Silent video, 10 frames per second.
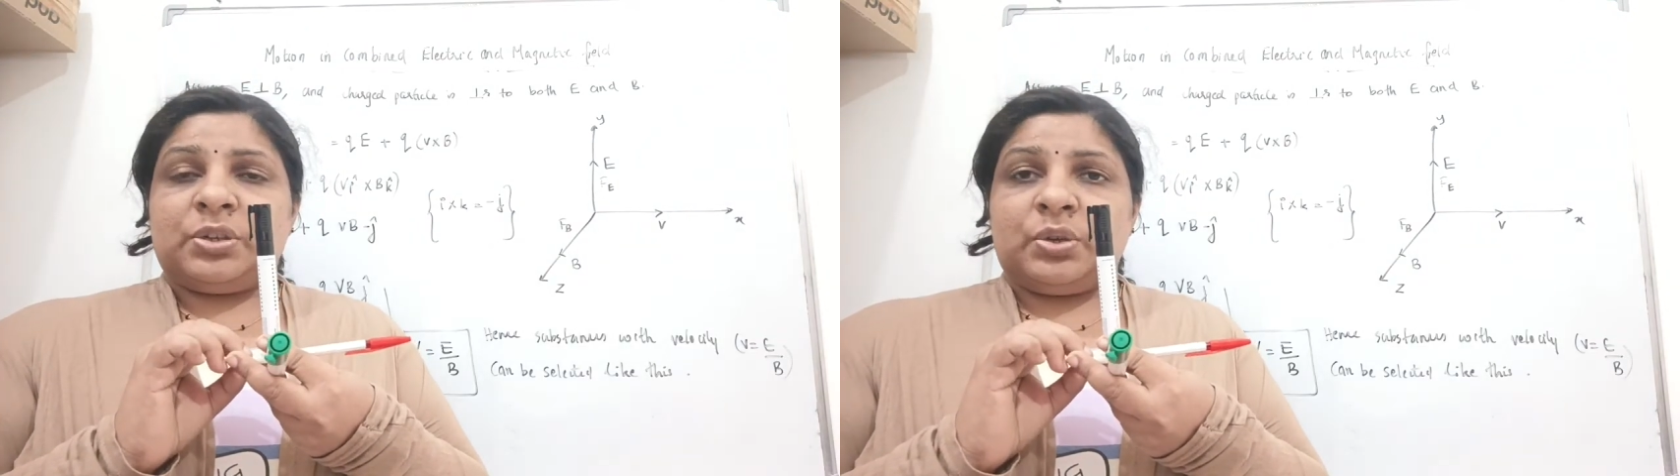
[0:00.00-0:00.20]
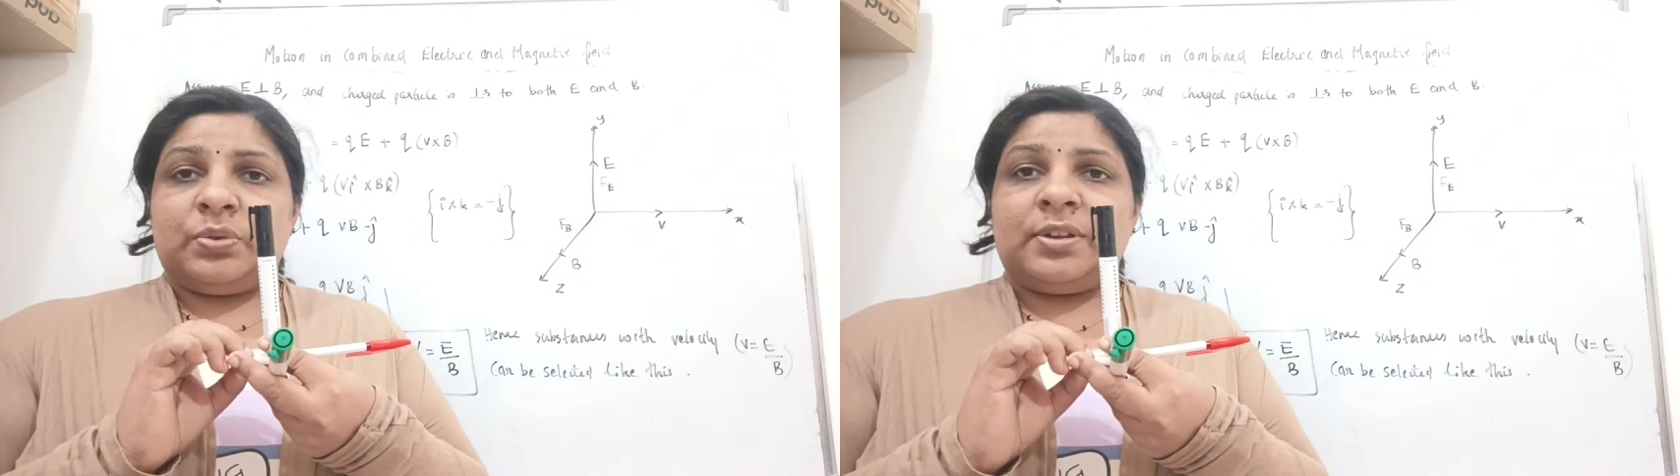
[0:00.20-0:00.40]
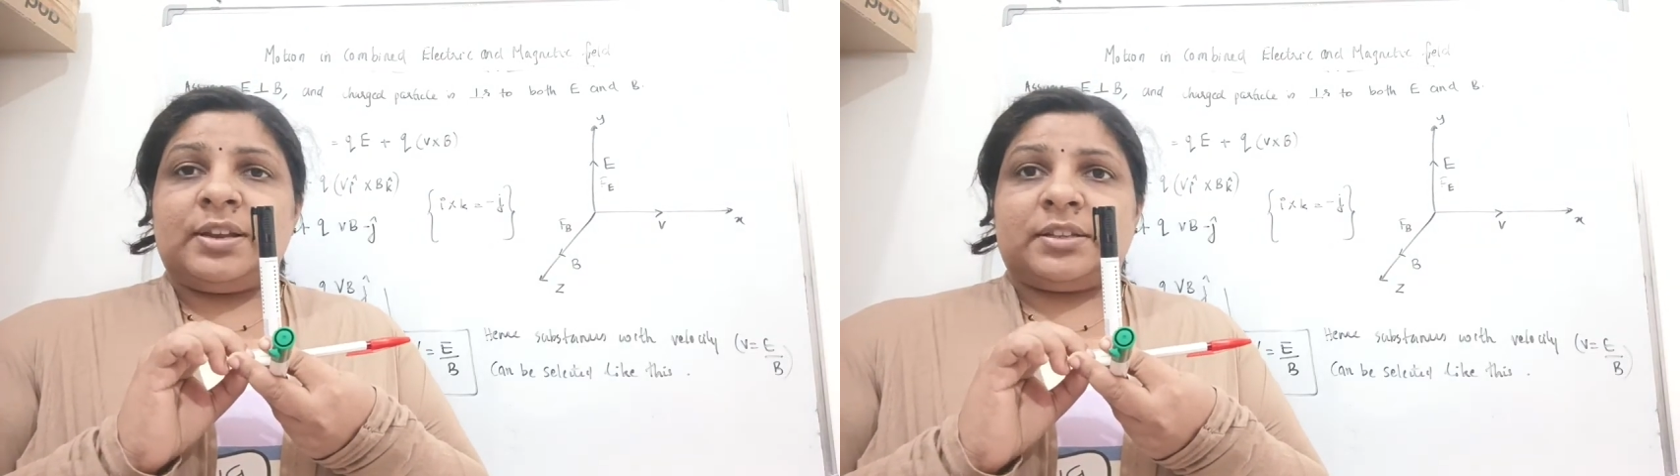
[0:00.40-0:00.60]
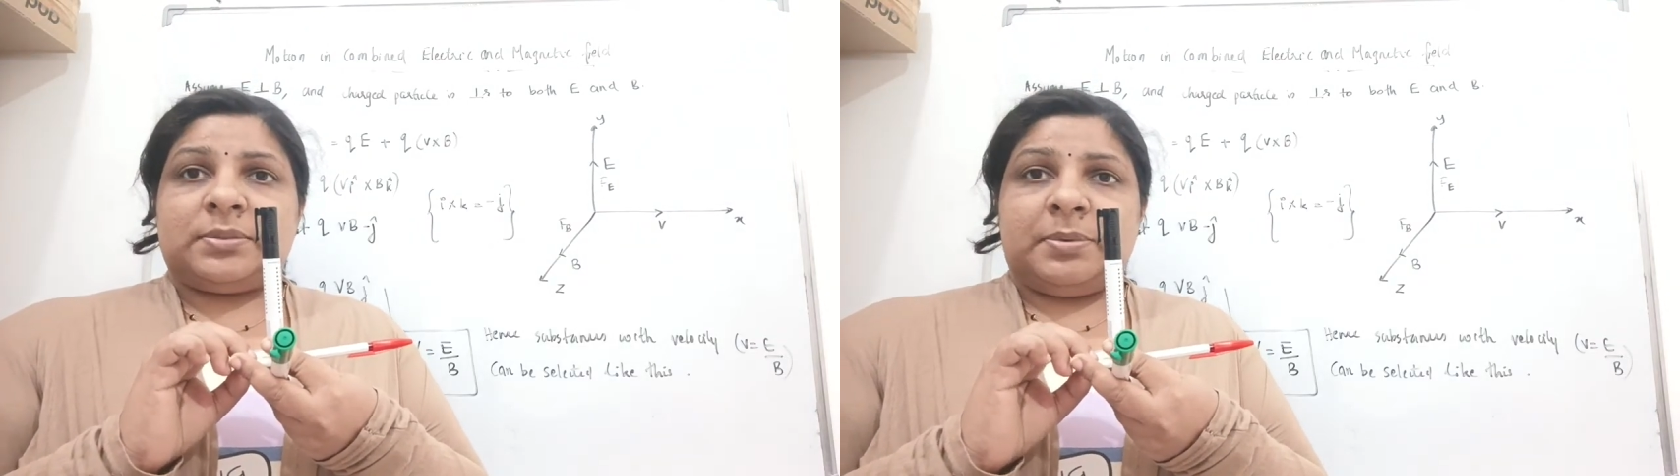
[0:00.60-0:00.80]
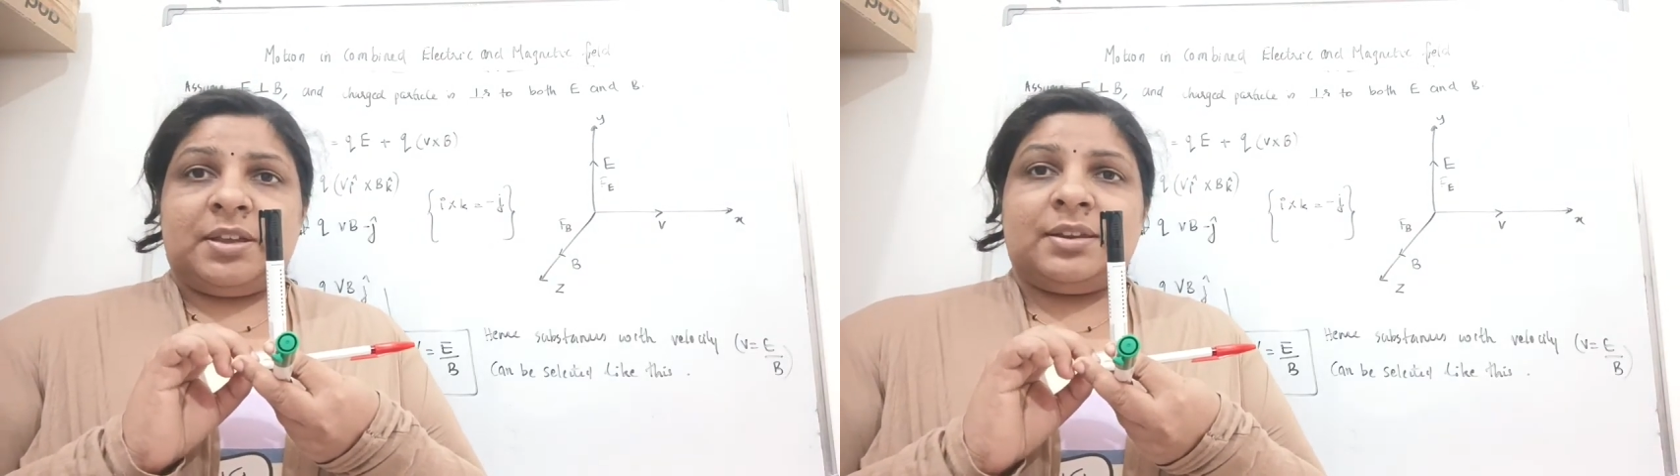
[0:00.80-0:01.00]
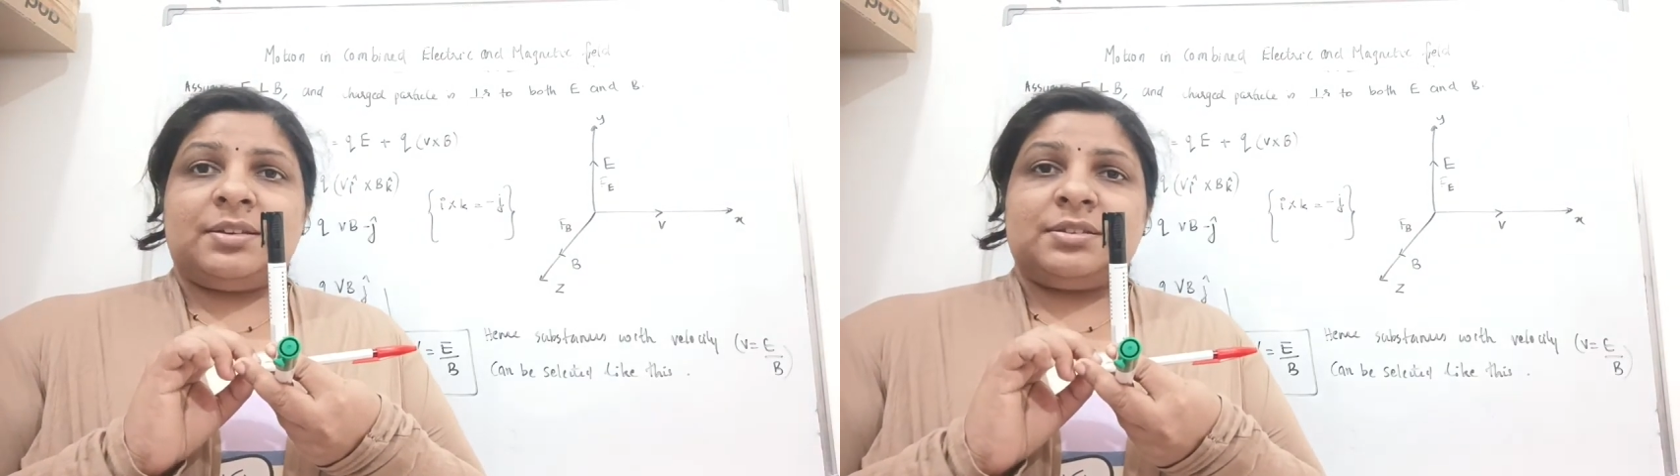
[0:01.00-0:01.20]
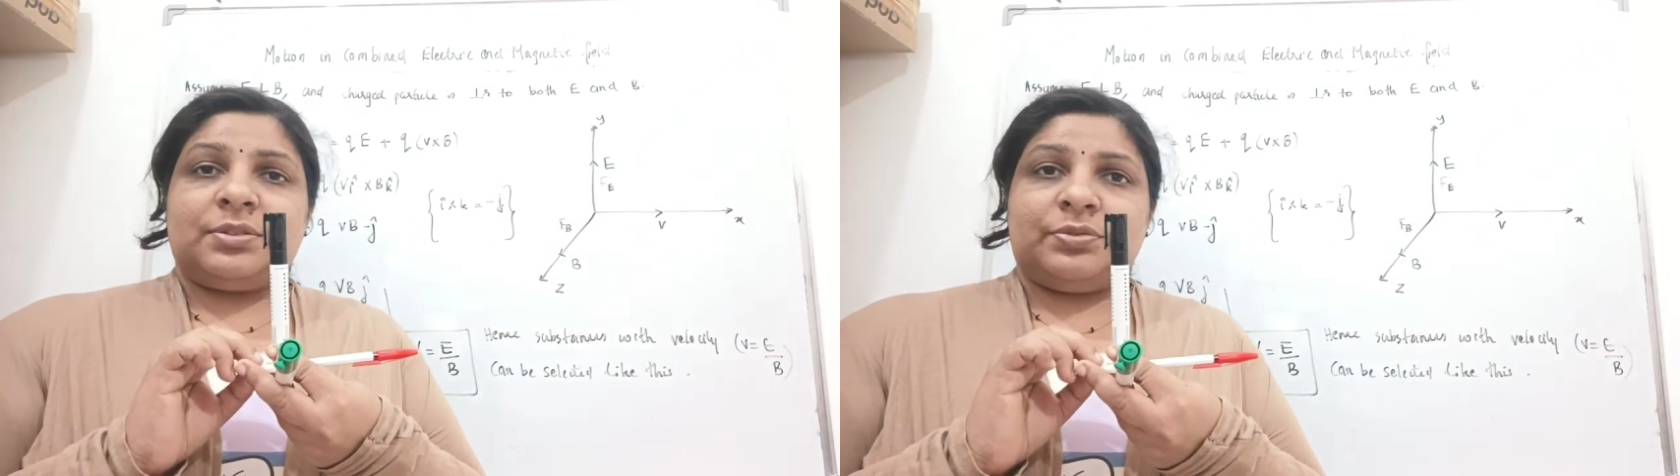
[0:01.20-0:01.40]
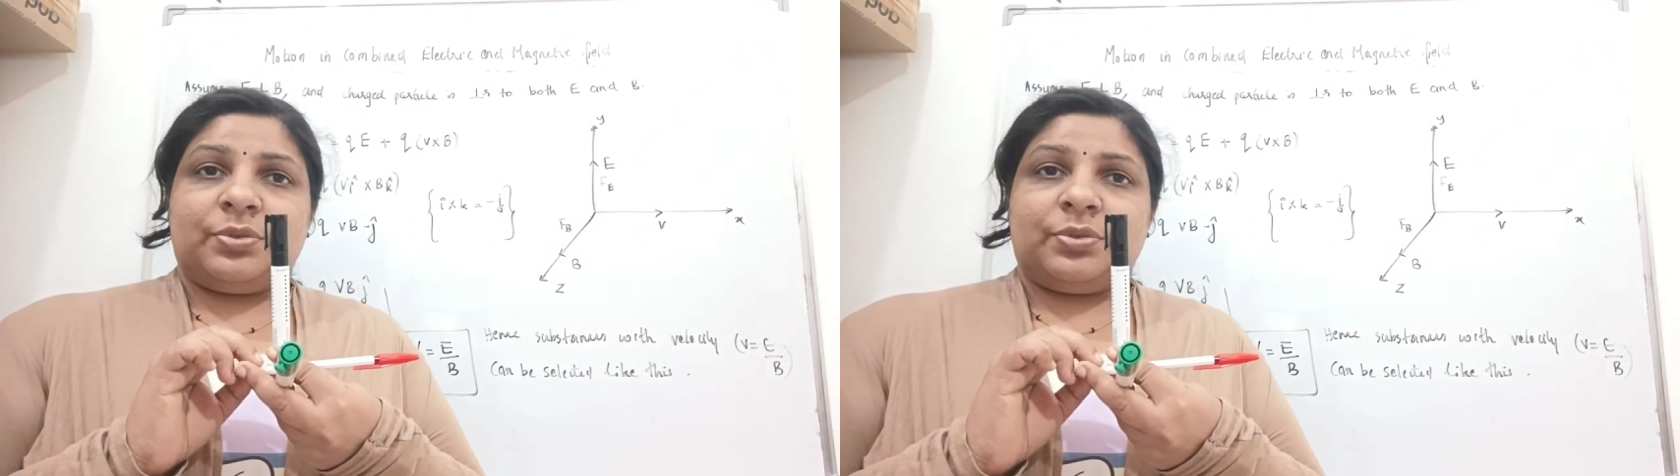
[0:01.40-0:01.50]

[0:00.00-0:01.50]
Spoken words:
Q will experience a